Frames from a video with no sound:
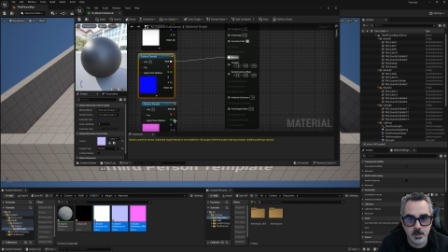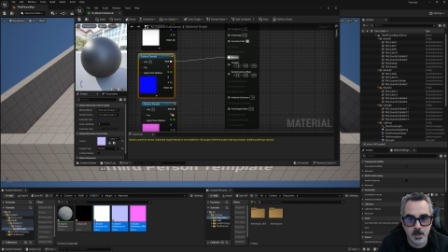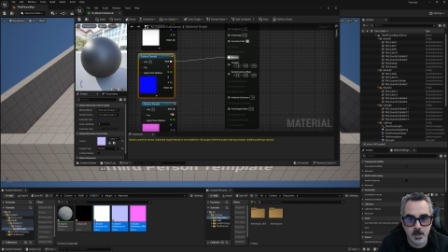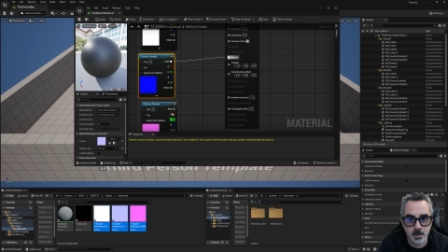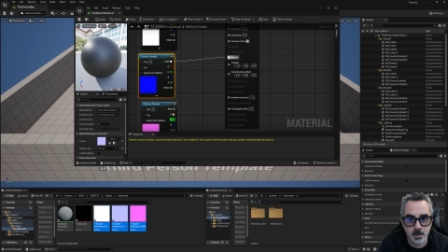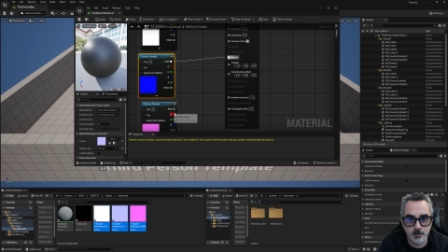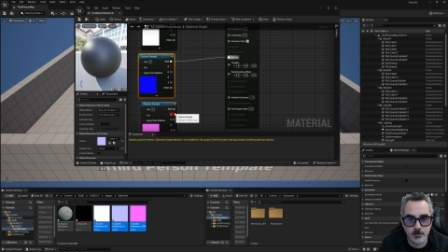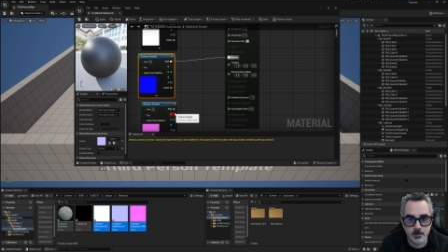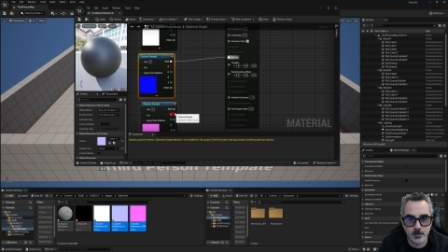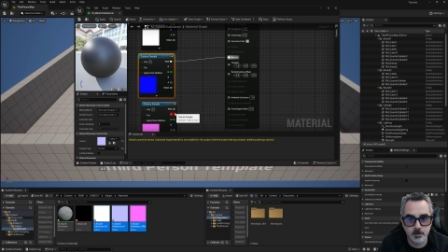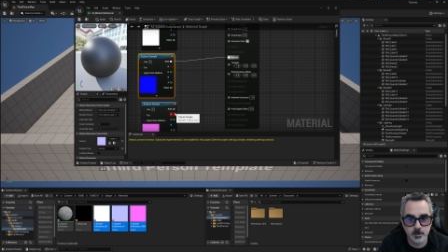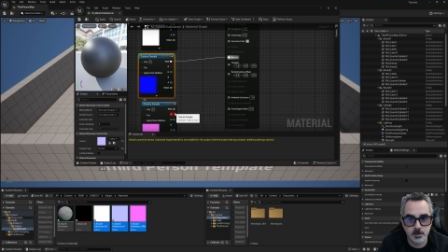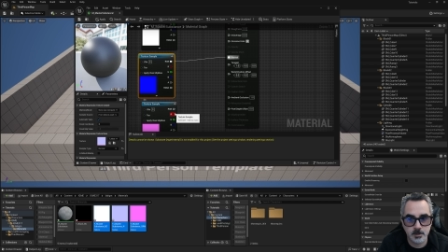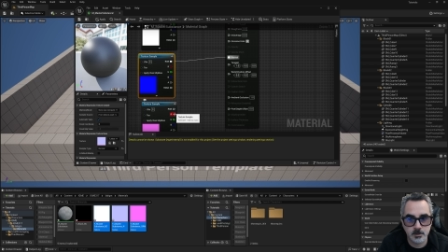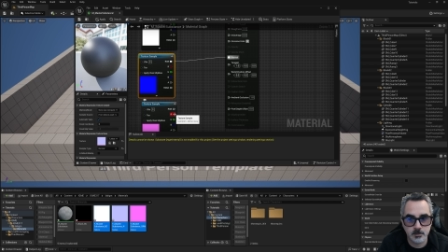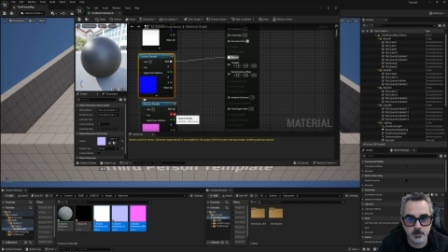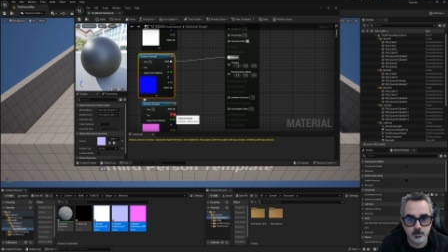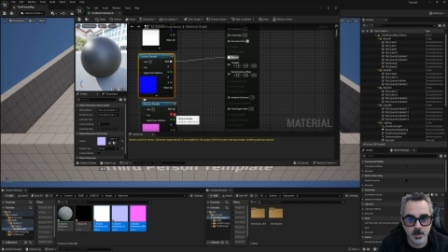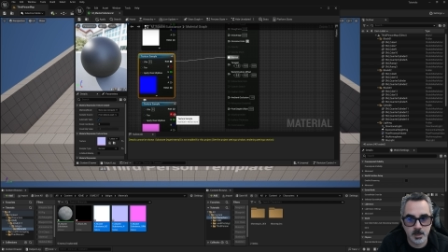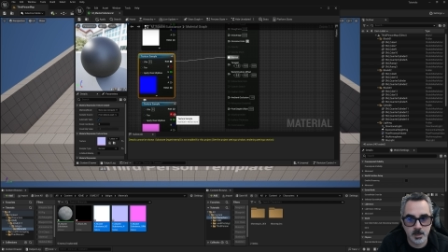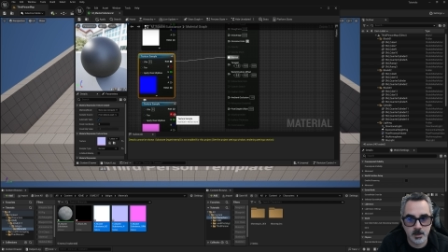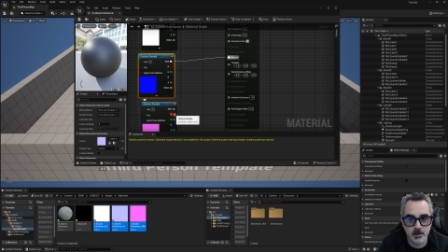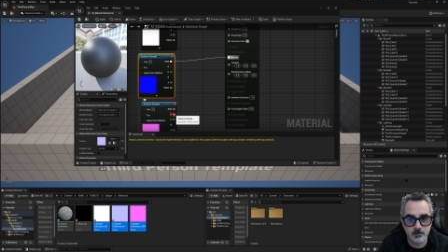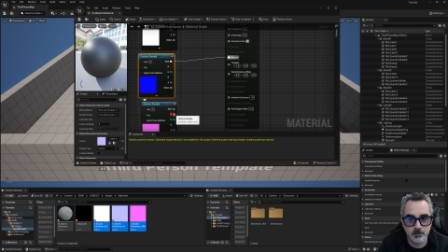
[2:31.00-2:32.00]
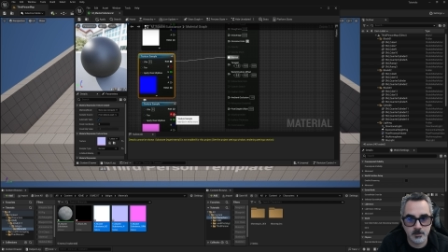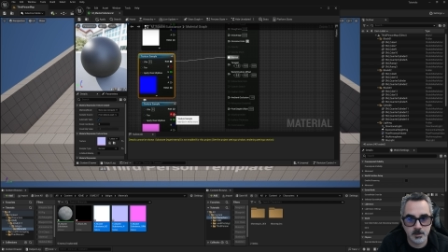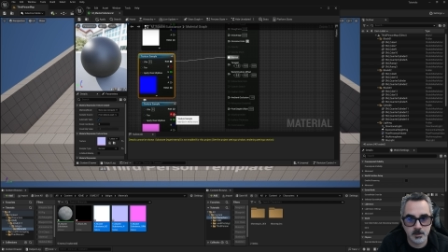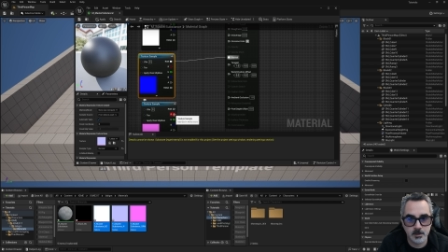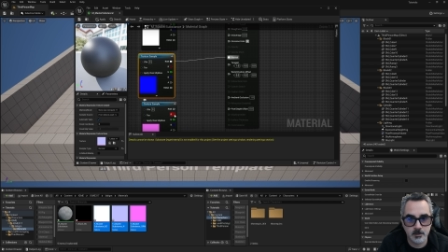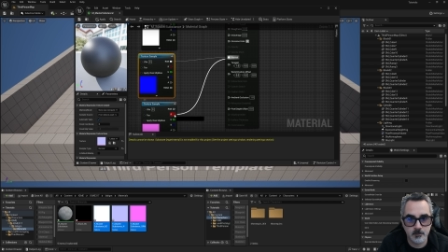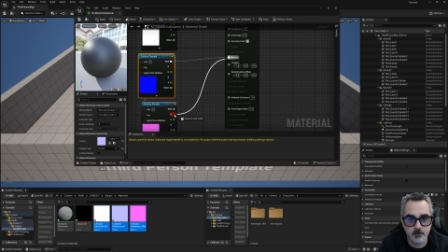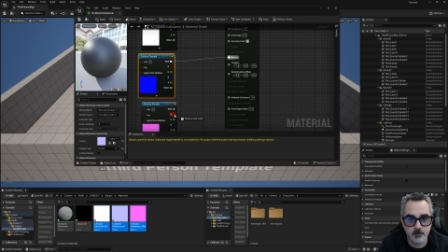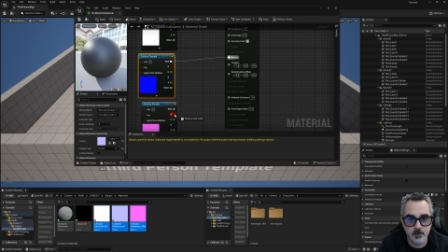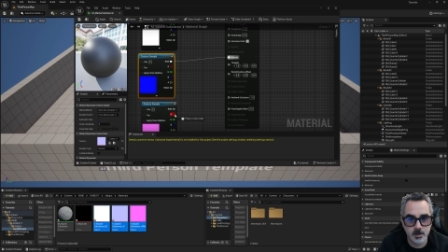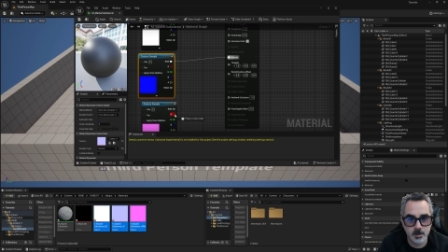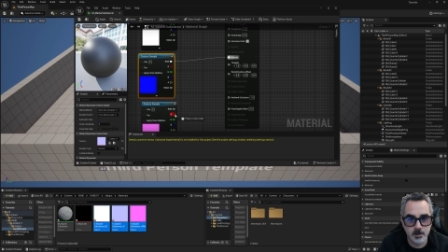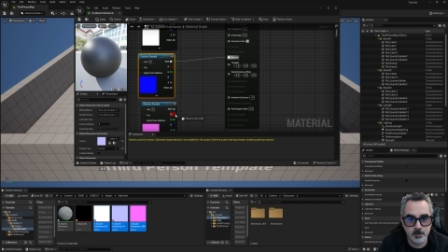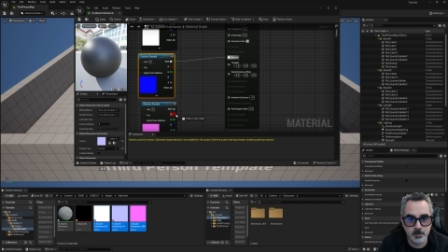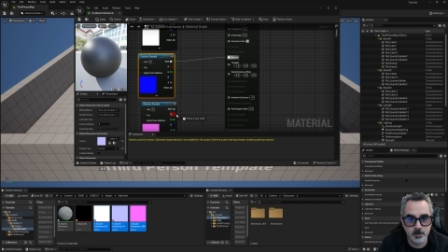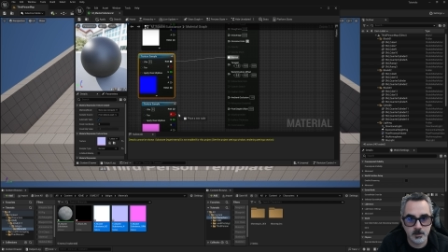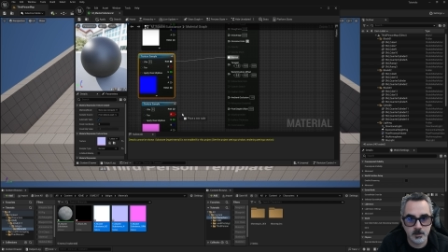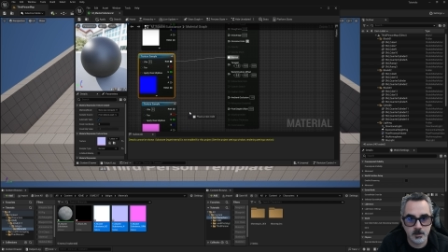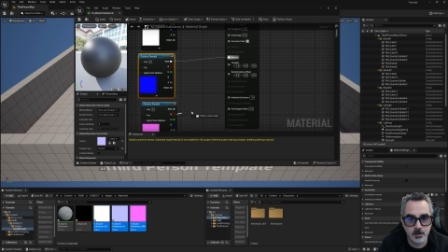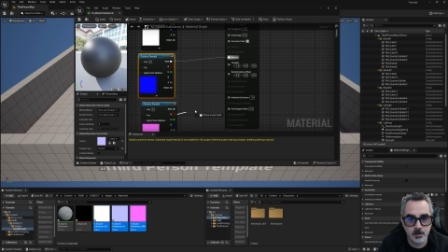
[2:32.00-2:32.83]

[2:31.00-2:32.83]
I'm going to be having the red